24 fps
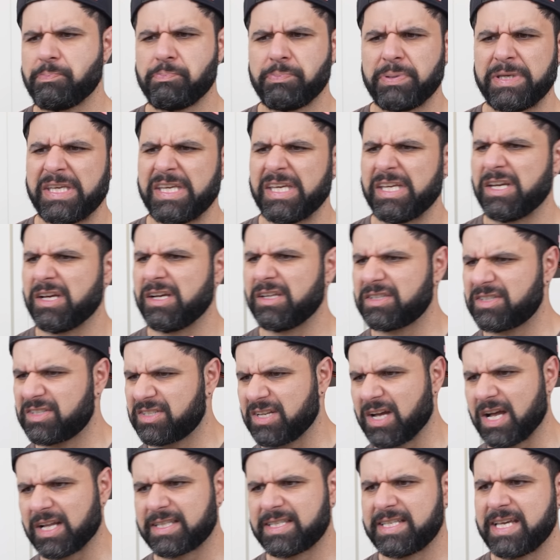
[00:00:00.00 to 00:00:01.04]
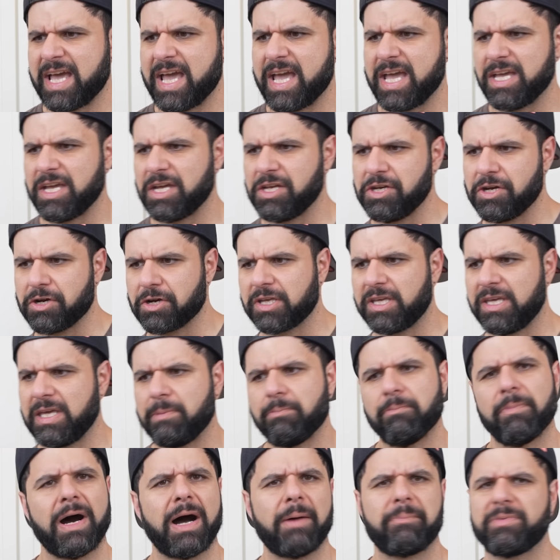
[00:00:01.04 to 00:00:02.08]
peanut saute in your
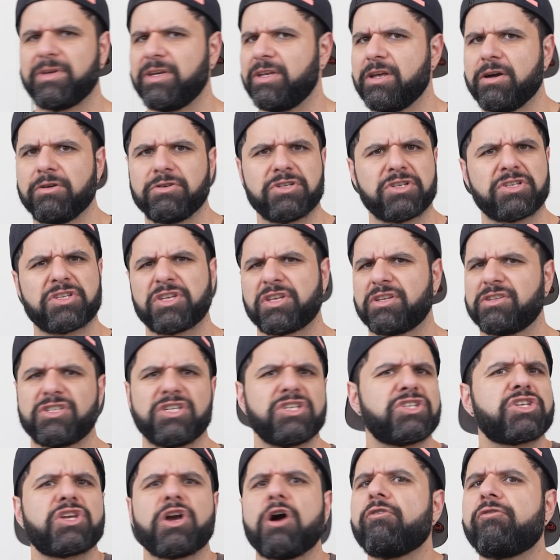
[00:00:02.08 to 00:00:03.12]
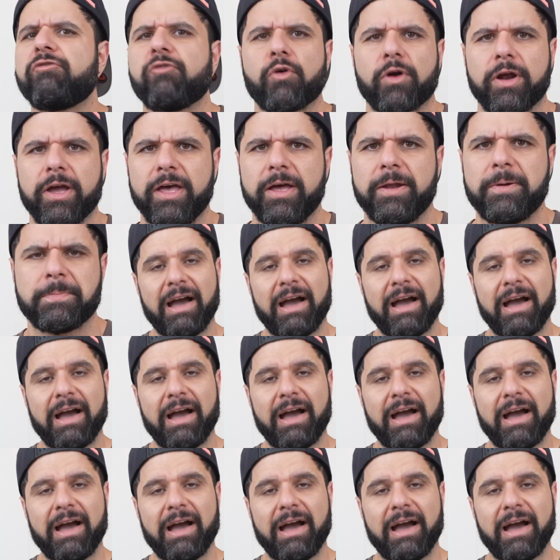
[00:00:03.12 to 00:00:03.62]
kimbap, you know, just go for it.